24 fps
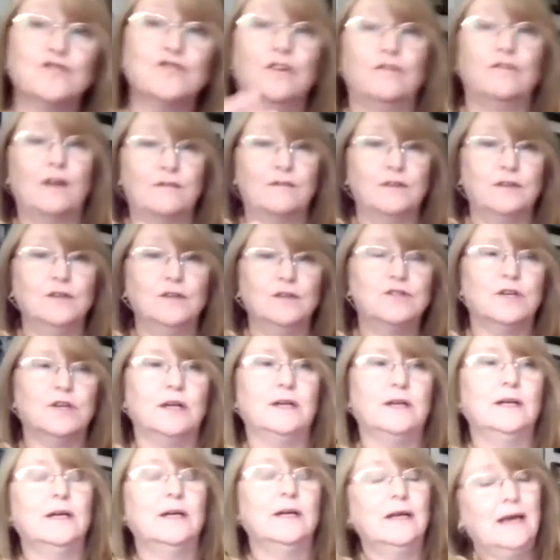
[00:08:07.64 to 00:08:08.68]
Revolution.
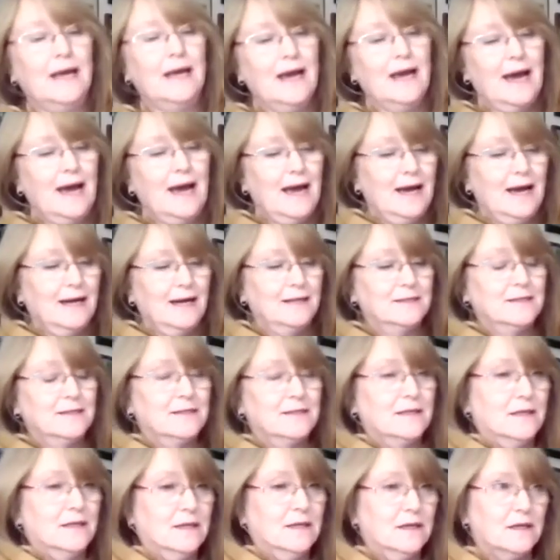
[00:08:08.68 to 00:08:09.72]
And
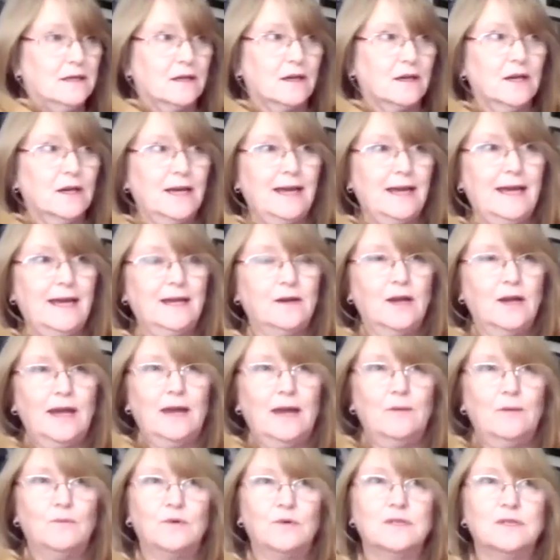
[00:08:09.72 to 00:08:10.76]
it
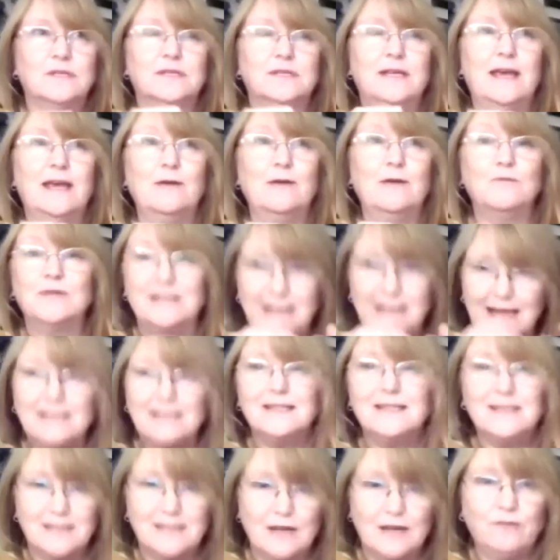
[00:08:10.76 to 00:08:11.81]
it was it was
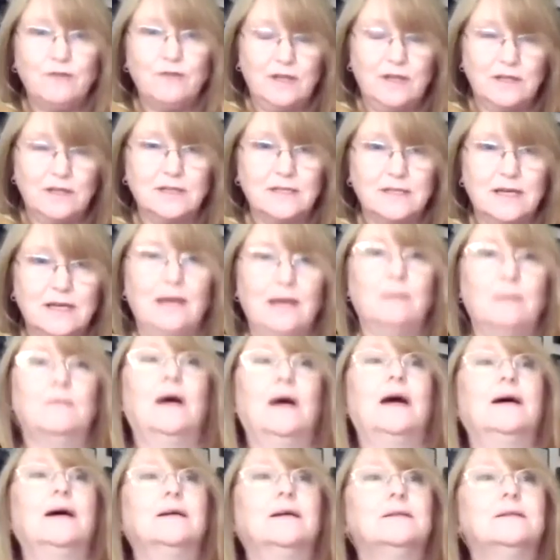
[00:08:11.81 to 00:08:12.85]
necessary at the time
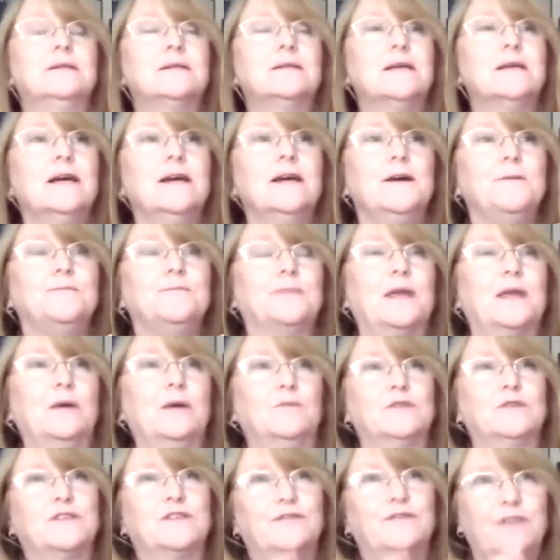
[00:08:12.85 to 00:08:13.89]
and it
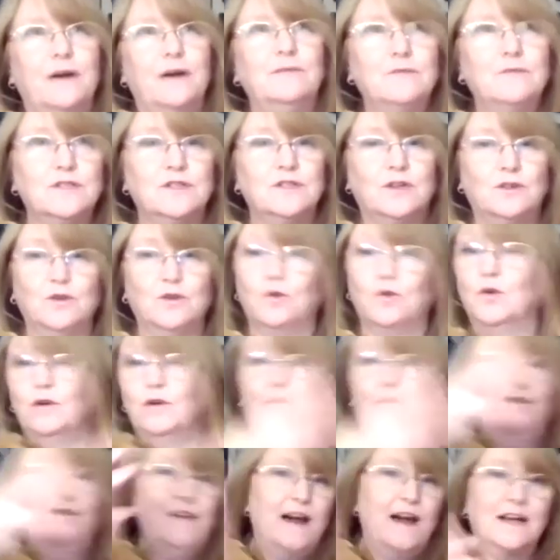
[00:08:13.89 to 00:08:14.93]
was founded on the whole
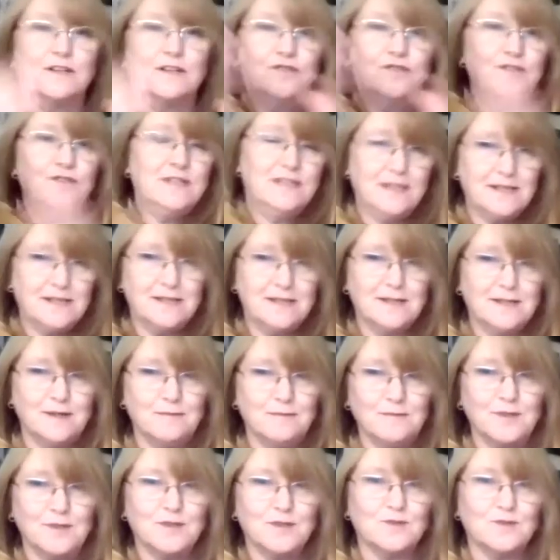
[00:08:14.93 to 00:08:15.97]
factory
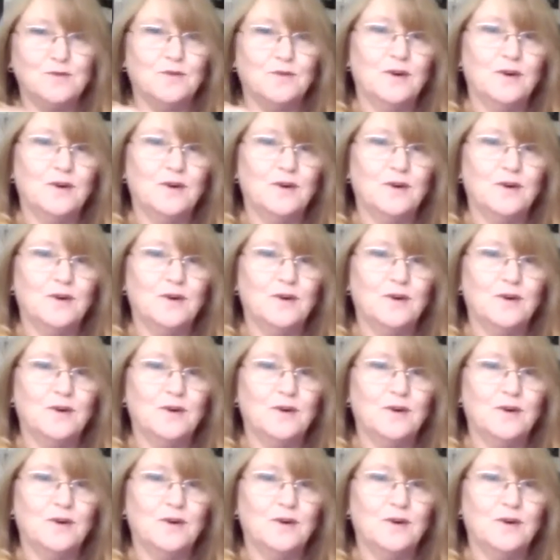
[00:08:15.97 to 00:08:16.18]
system so